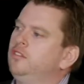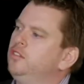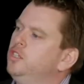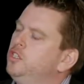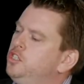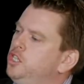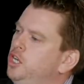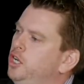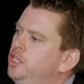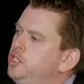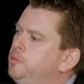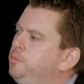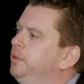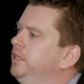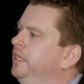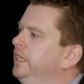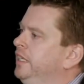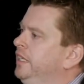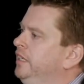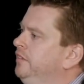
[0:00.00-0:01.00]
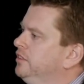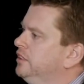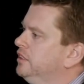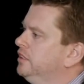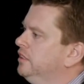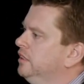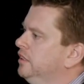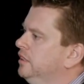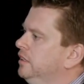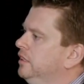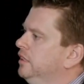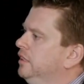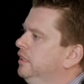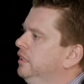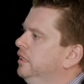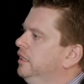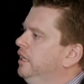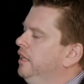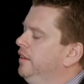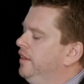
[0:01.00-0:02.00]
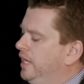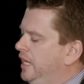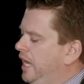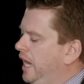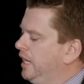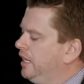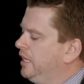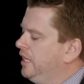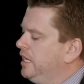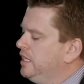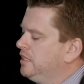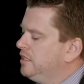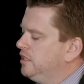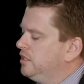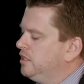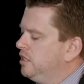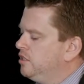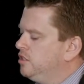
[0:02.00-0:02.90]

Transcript: The church believes the catechesis